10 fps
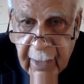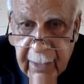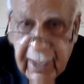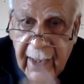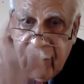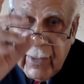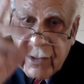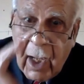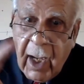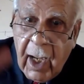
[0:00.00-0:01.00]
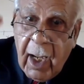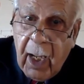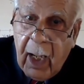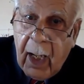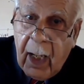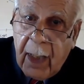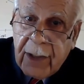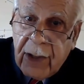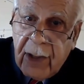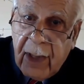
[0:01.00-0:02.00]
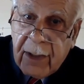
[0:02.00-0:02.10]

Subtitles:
Then we'll say, aha, engineer